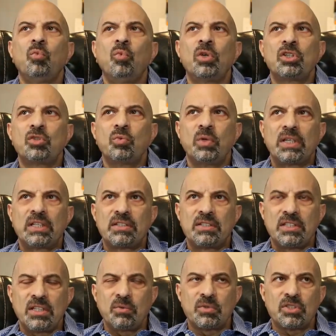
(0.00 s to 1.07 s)
which we could
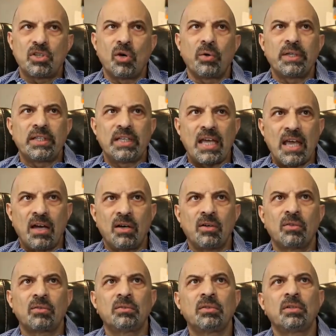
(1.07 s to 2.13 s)
see was going
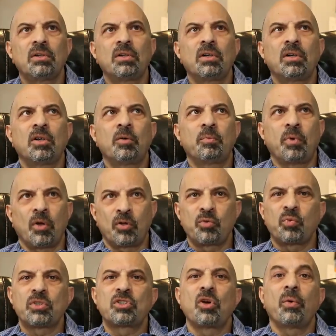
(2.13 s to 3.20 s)
down. Her
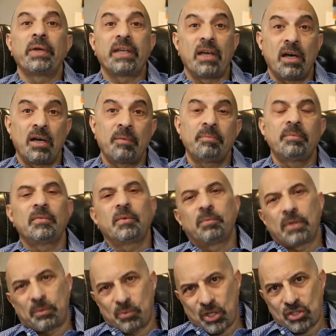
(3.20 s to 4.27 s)
pulse was going up,
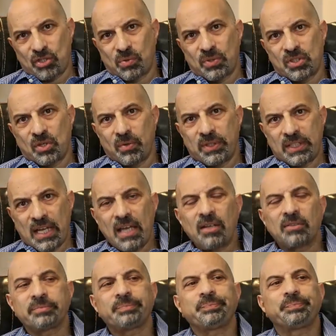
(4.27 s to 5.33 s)
blood pressure was going
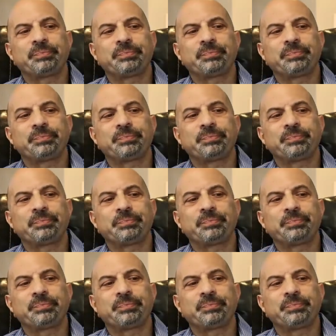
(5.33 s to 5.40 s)
down.